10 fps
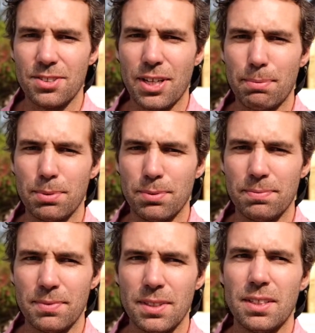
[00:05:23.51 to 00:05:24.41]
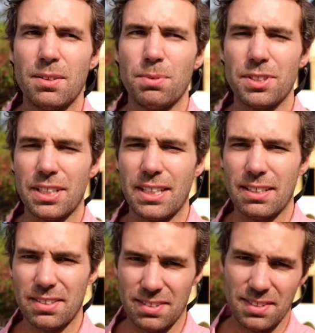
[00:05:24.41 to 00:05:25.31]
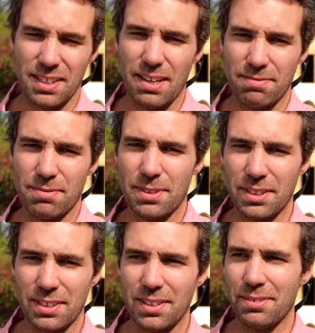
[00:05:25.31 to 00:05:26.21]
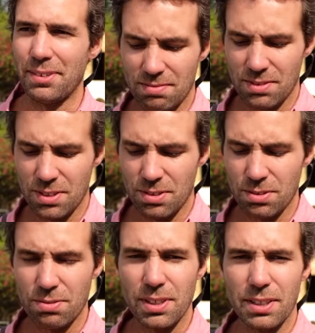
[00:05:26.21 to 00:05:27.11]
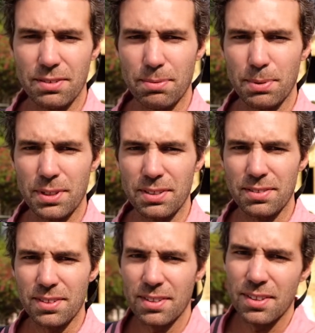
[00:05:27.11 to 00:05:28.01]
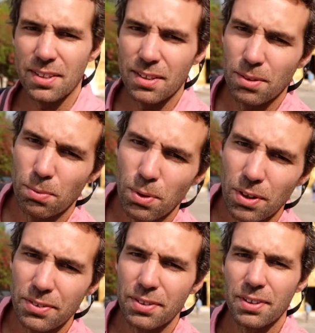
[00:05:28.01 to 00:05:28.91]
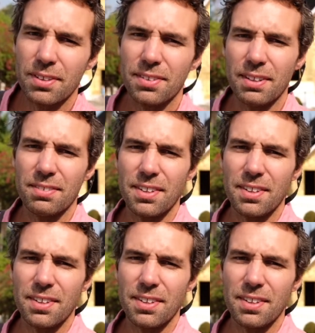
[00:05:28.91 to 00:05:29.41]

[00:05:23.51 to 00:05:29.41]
chapel, which I guess is again from the colonial era, used really as a Buddhist Wat since